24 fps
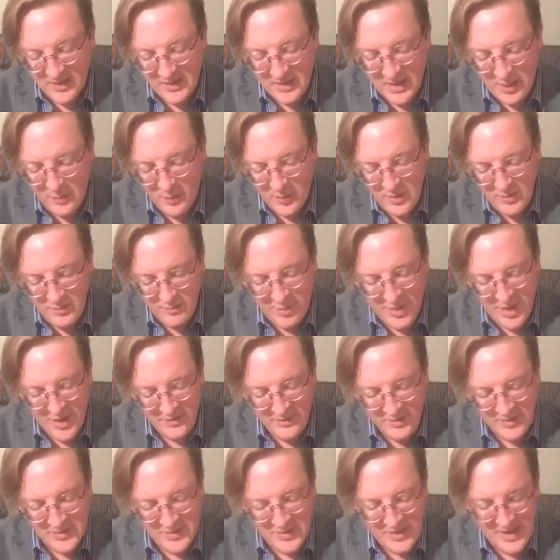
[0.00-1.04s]
They weren't
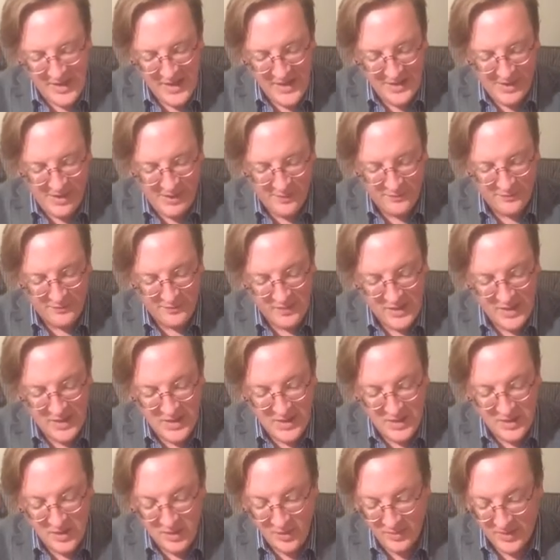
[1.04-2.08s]
bothering to lay it out for
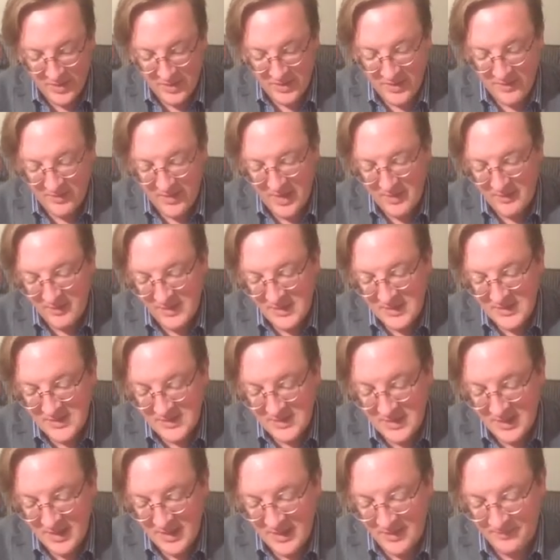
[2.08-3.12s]
any human that might be
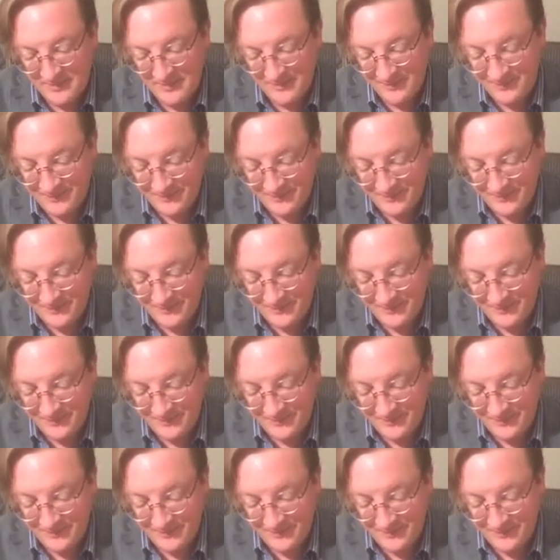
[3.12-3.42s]
listening in.